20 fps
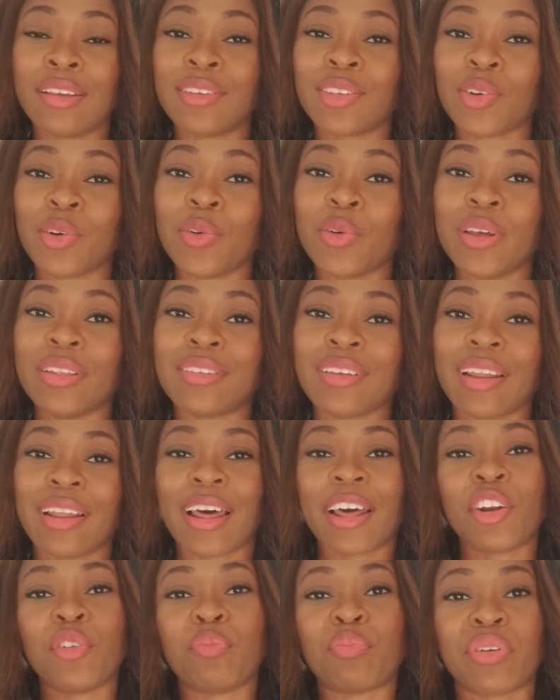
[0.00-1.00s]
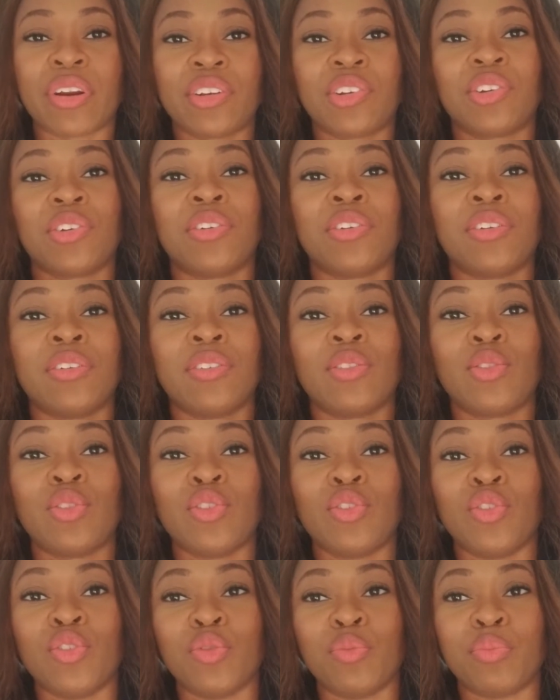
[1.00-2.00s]
So it's a lot of pressure
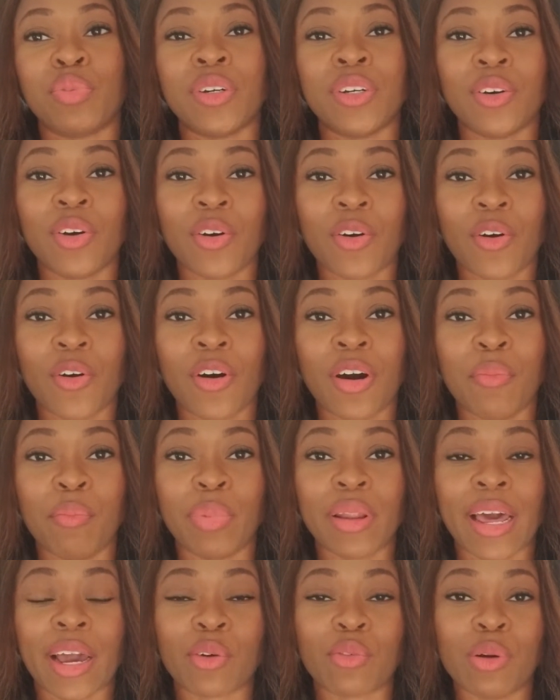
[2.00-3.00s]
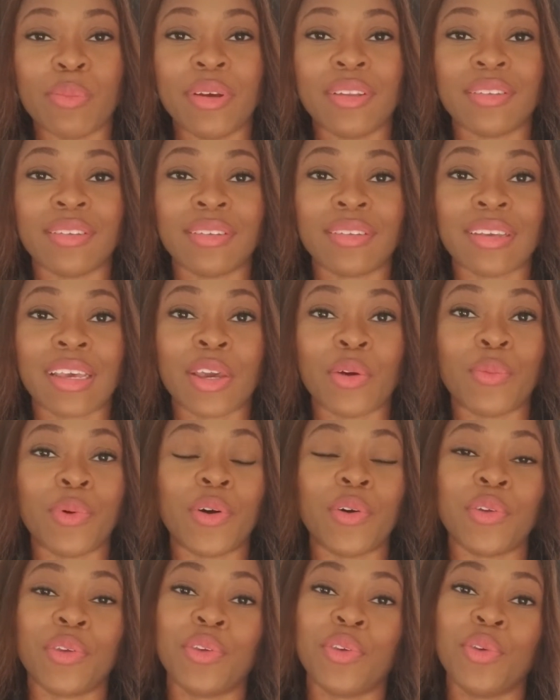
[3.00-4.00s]
to put on Black women to say, well,